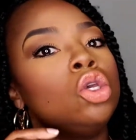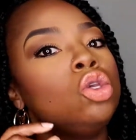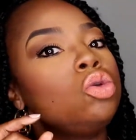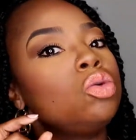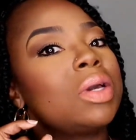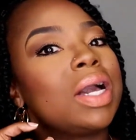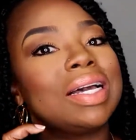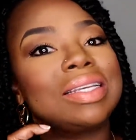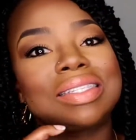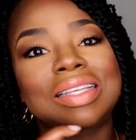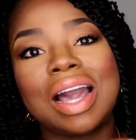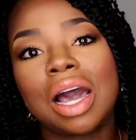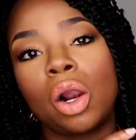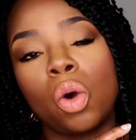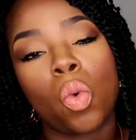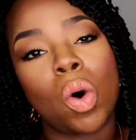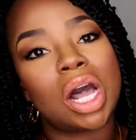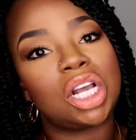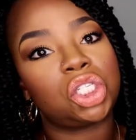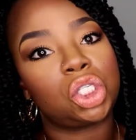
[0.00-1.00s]
You guys
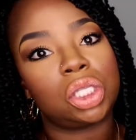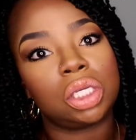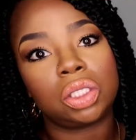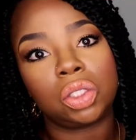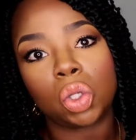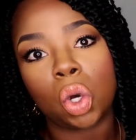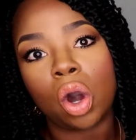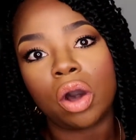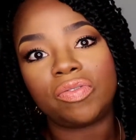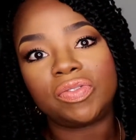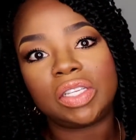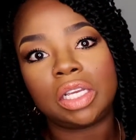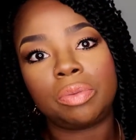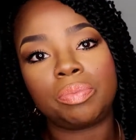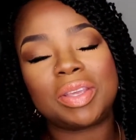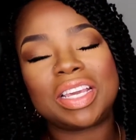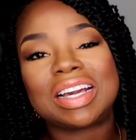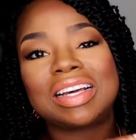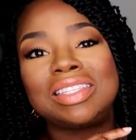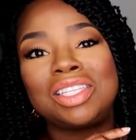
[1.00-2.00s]
gotta wash this
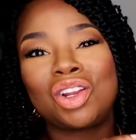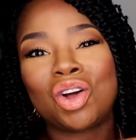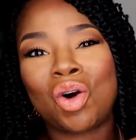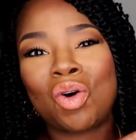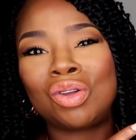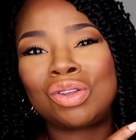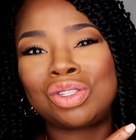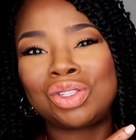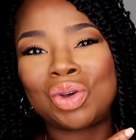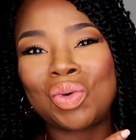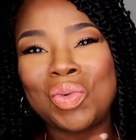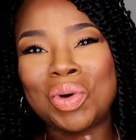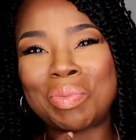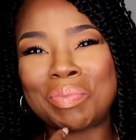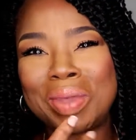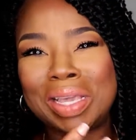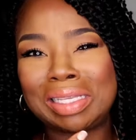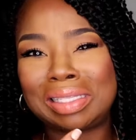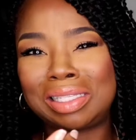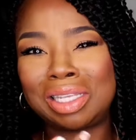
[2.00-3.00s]
often because it also will
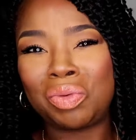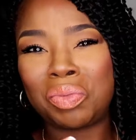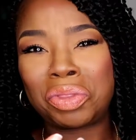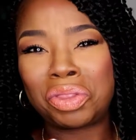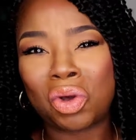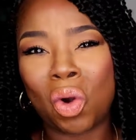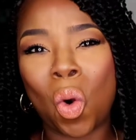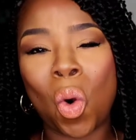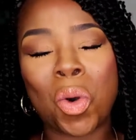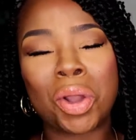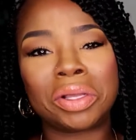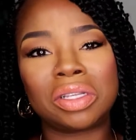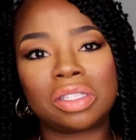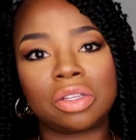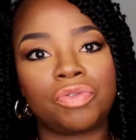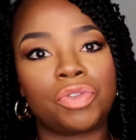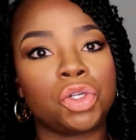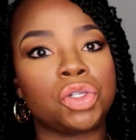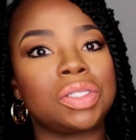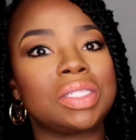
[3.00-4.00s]
mix in with the oils
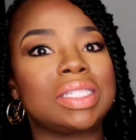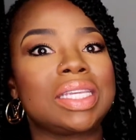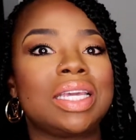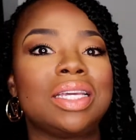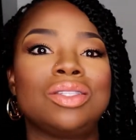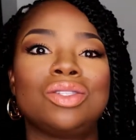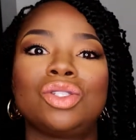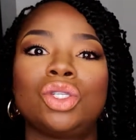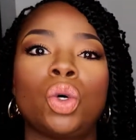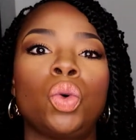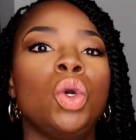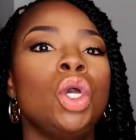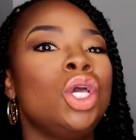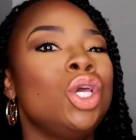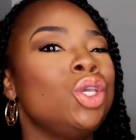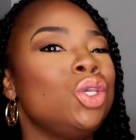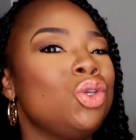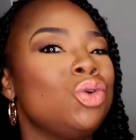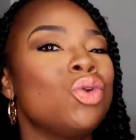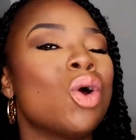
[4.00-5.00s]
of your skin. So
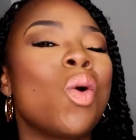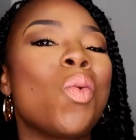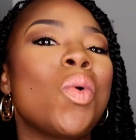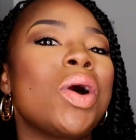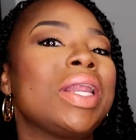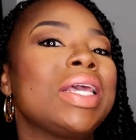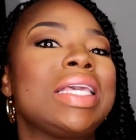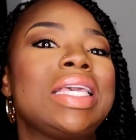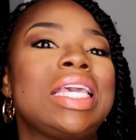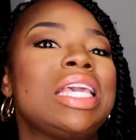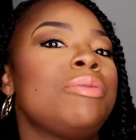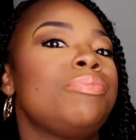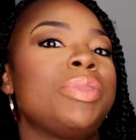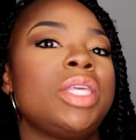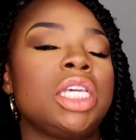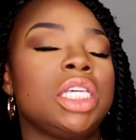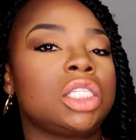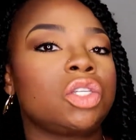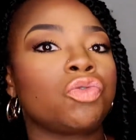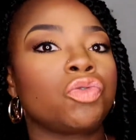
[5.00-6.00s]
you don't want to keep
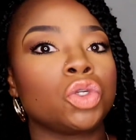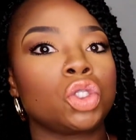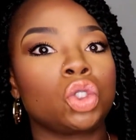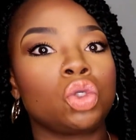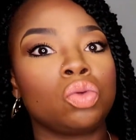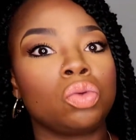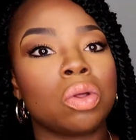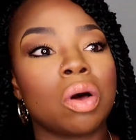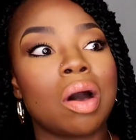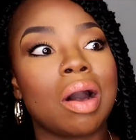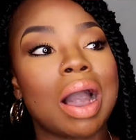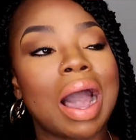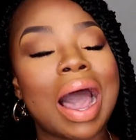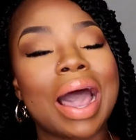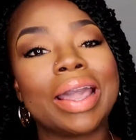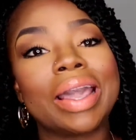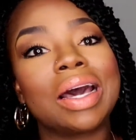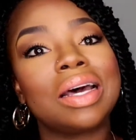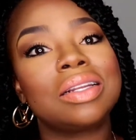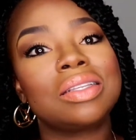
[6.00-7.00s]
these for too long.
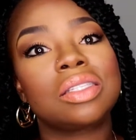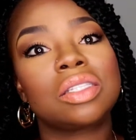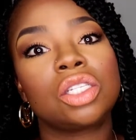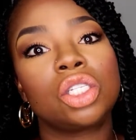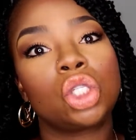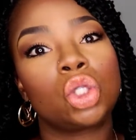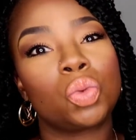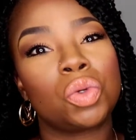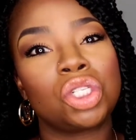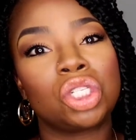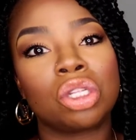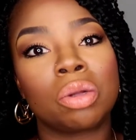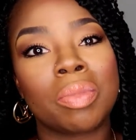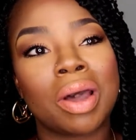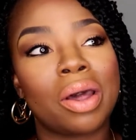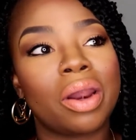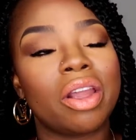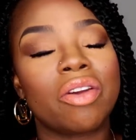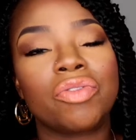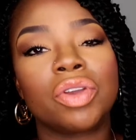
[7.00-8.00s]
I honestly switch them
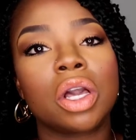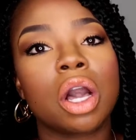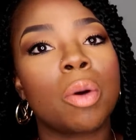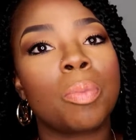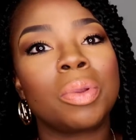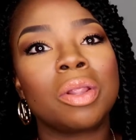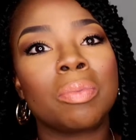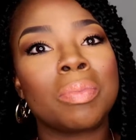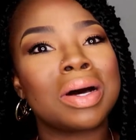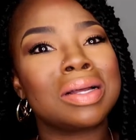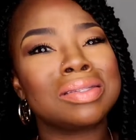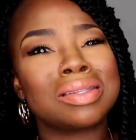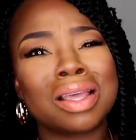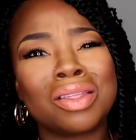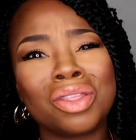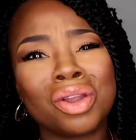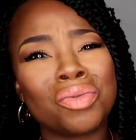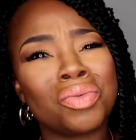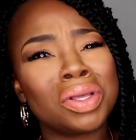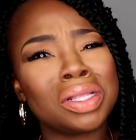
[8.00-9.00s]
out every couple of months,
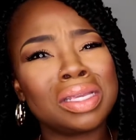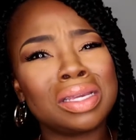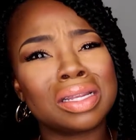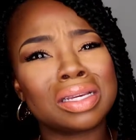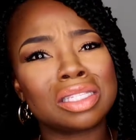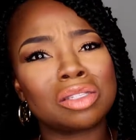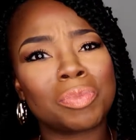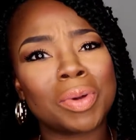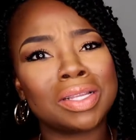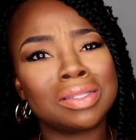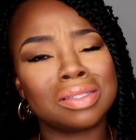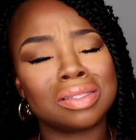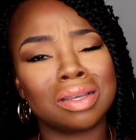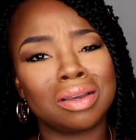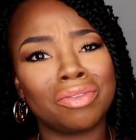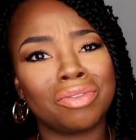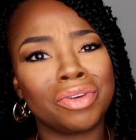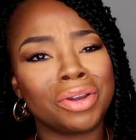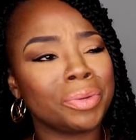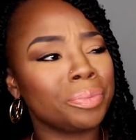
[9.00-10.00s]
and they're really
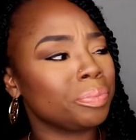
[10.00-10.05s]
inexpensive.